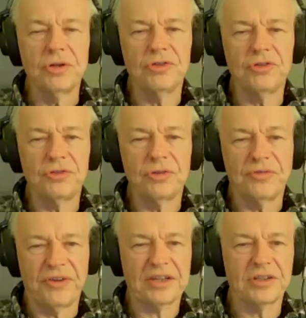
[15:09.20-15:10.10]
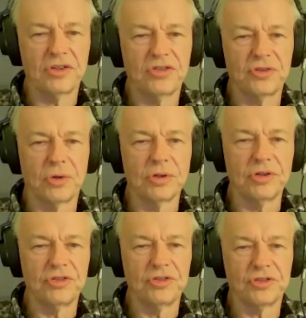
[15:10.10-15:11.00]
as the fact that it's stolen
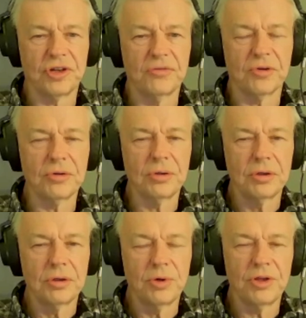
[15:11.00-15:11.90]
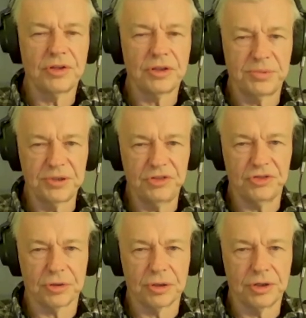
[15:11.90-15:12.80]
is discovered, what do you think the police
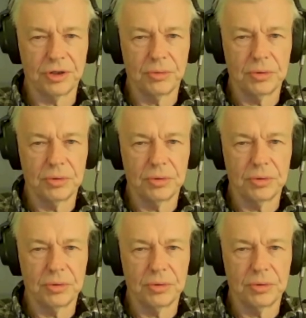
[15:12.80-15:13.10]
are going to do?